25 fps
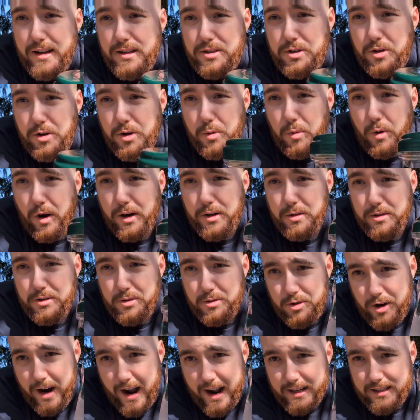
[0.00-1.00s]
so you want to
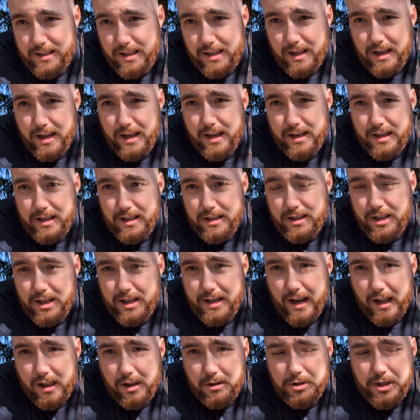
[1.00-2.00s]
attract the
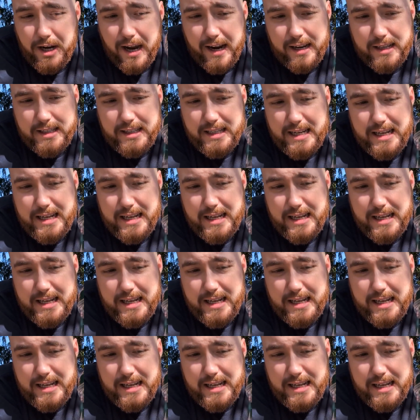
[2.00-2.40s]
yellow jackets